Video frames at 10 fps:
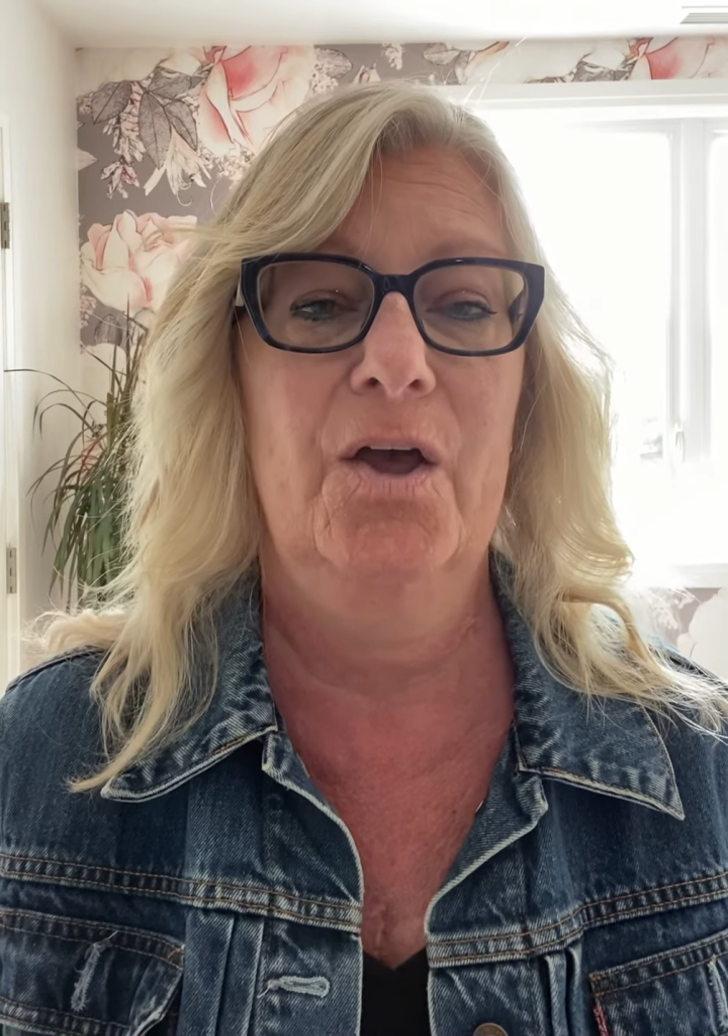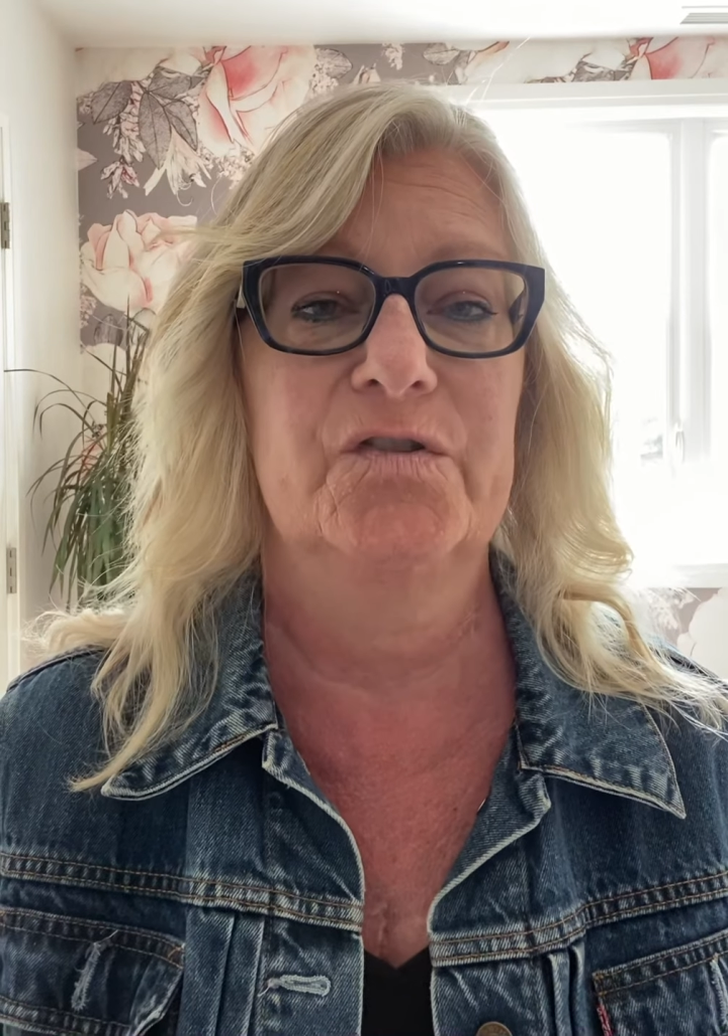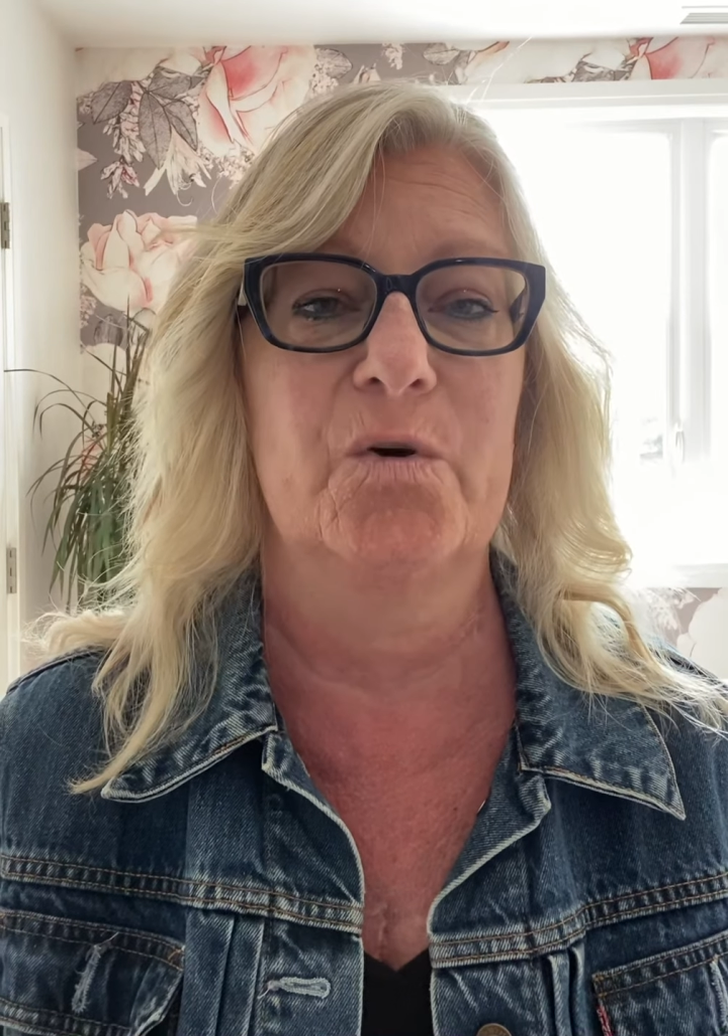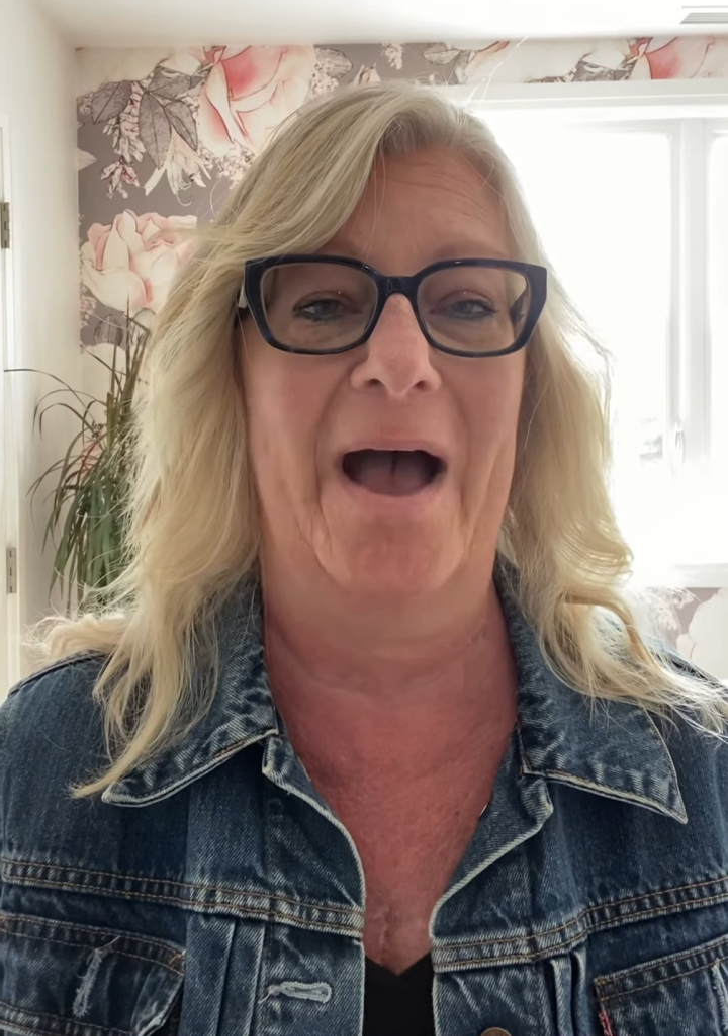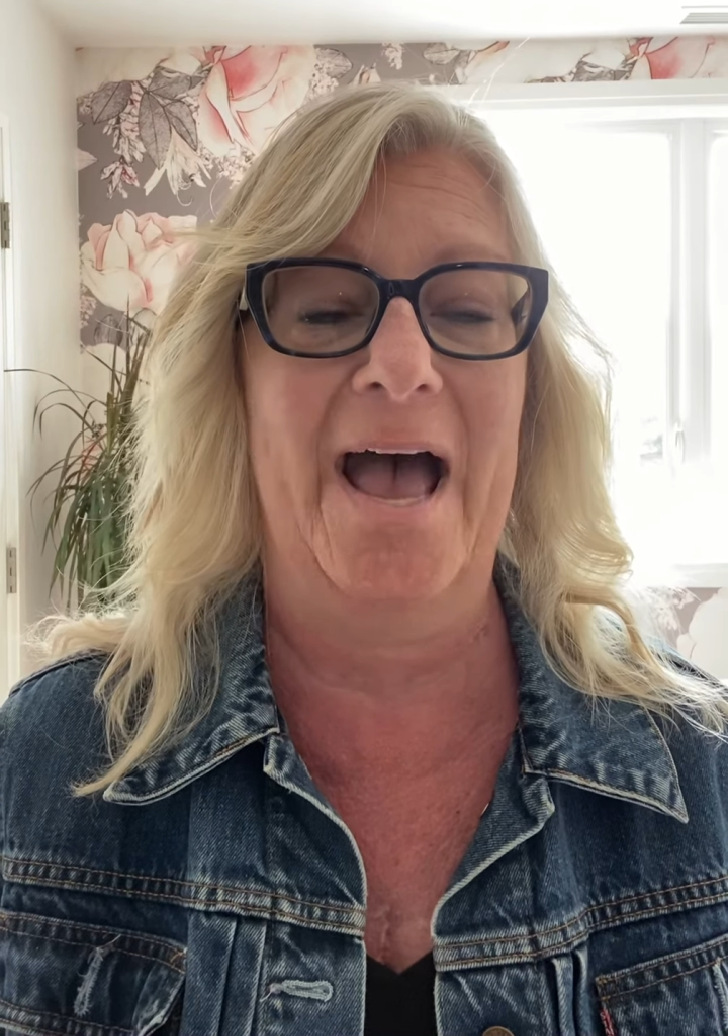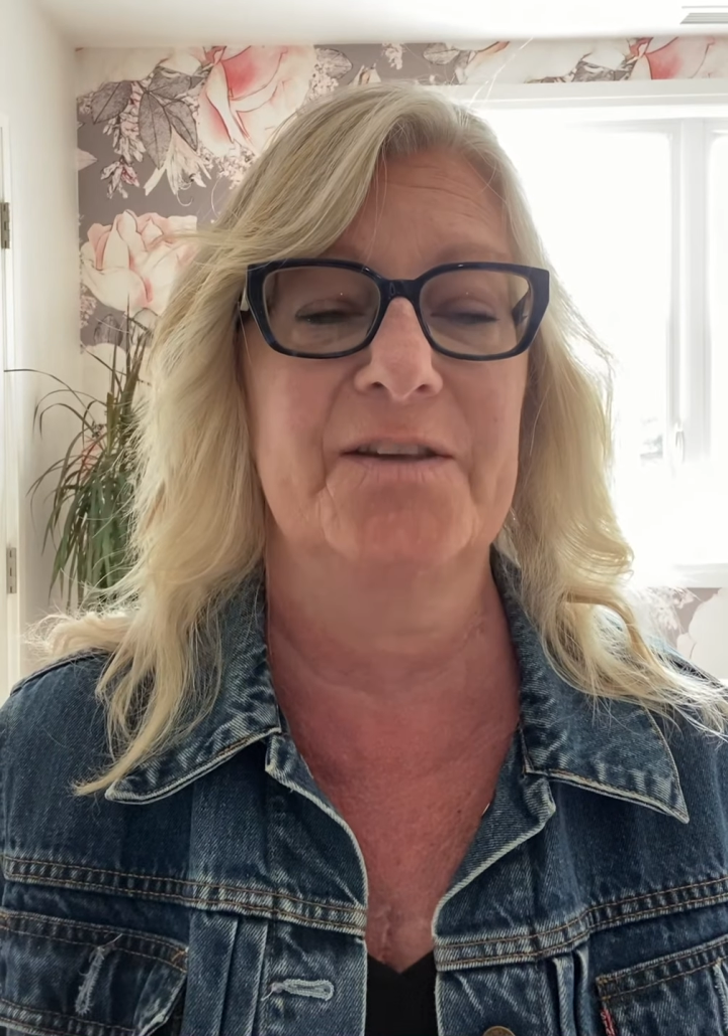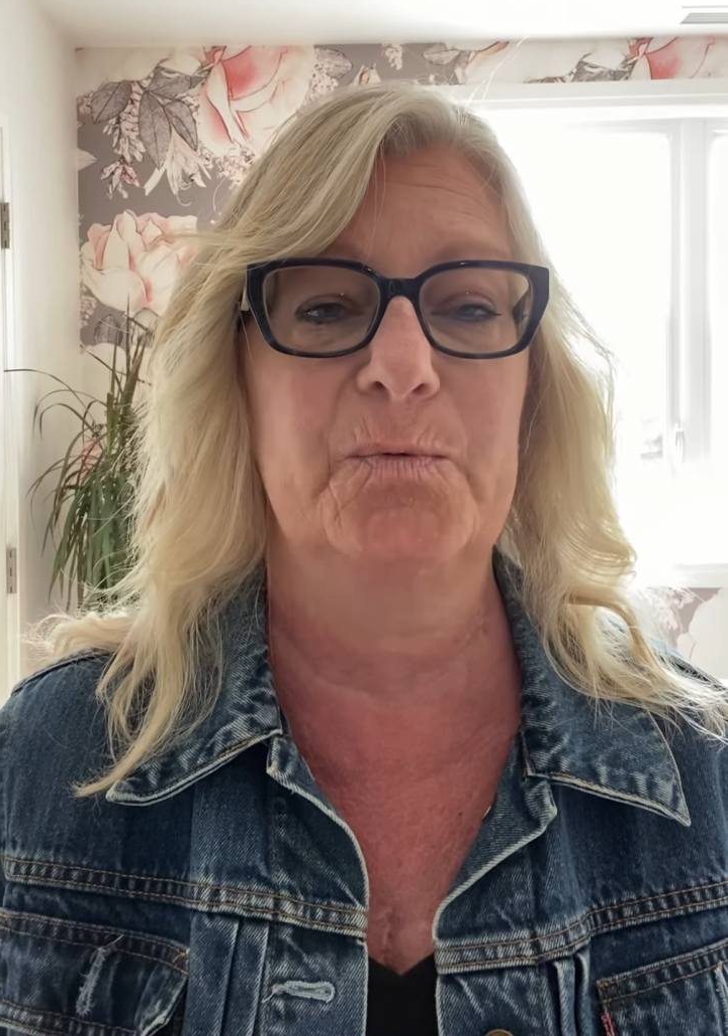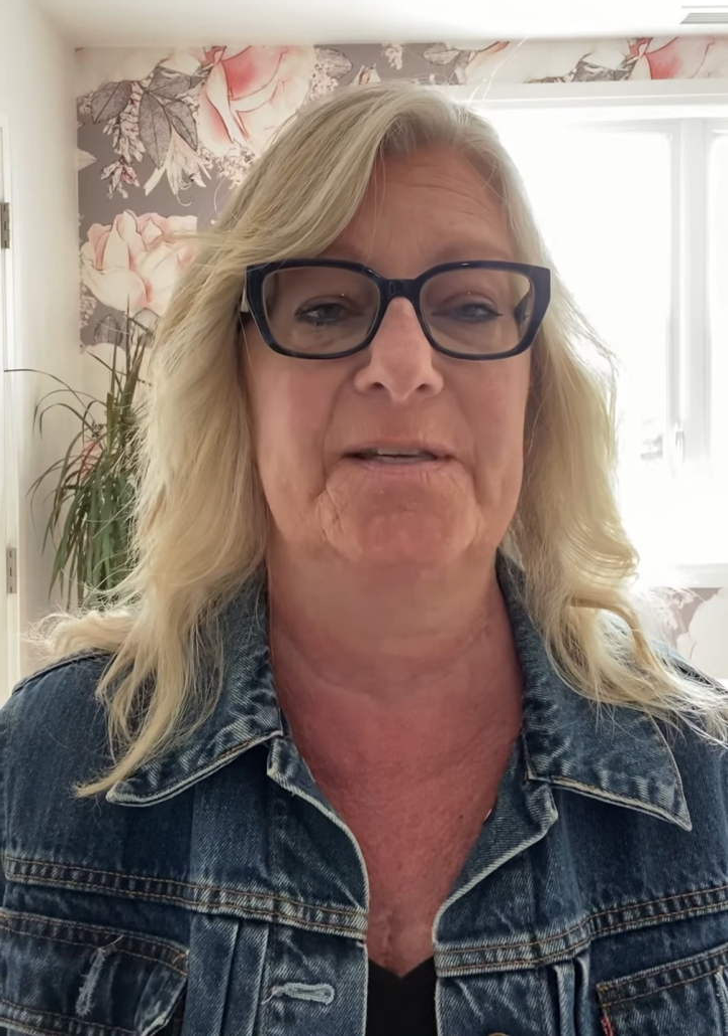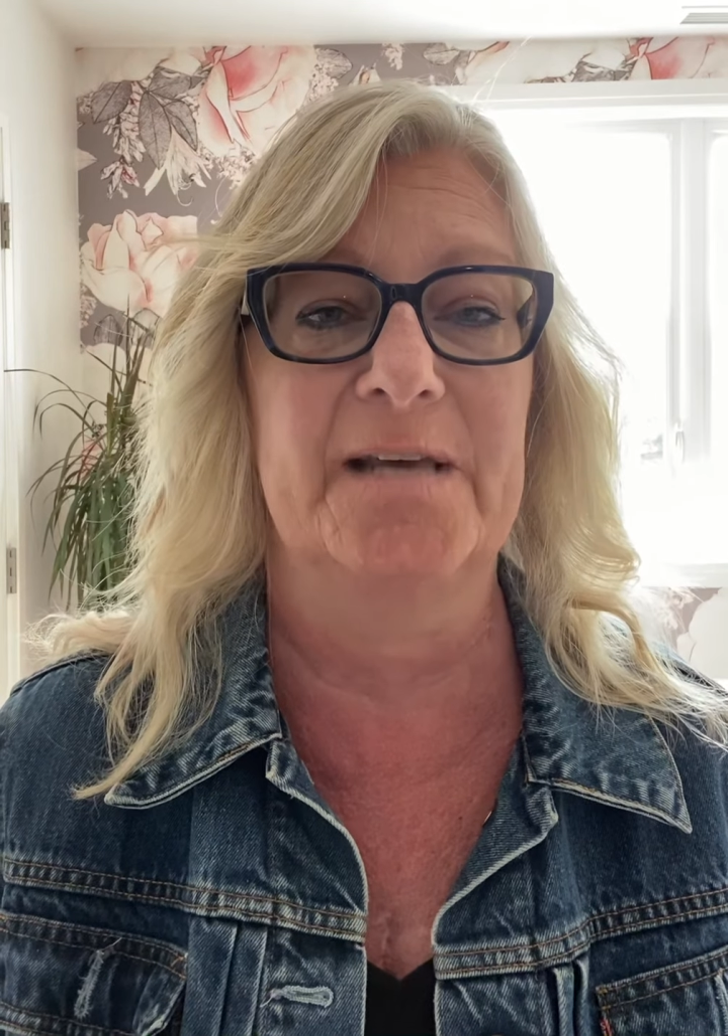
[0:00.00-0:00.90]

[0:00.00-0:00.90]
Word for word: So, as we